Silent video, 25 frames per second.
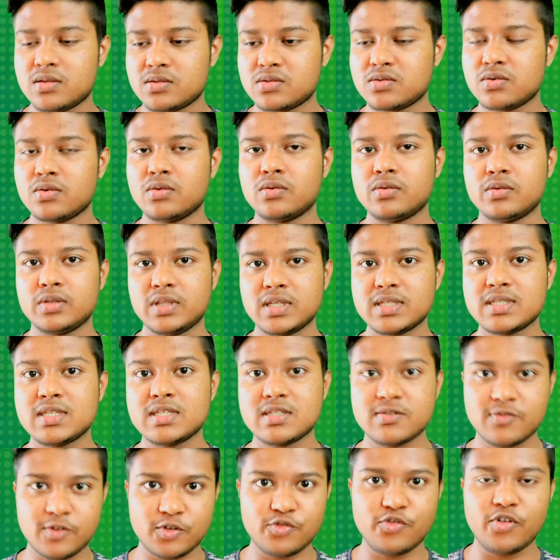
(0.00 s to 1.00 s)
So this
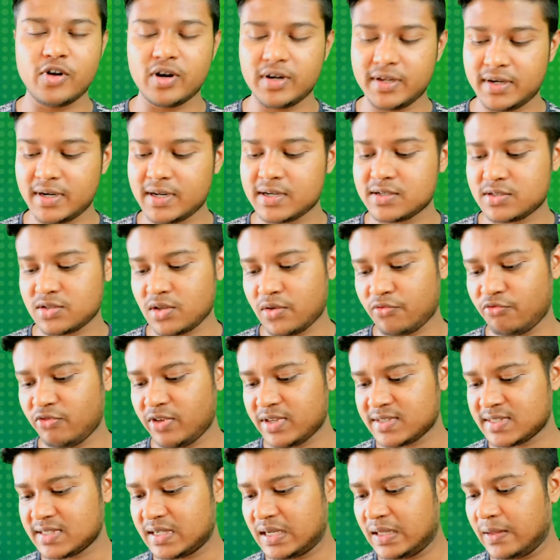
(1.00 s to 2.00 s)
is for foreigners,
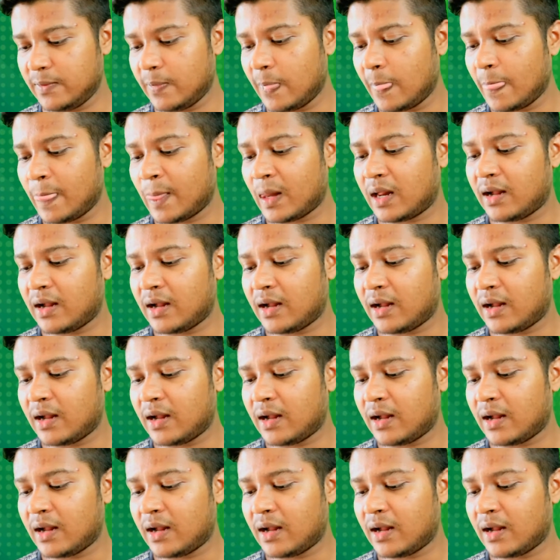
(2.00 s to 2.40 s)
obviously.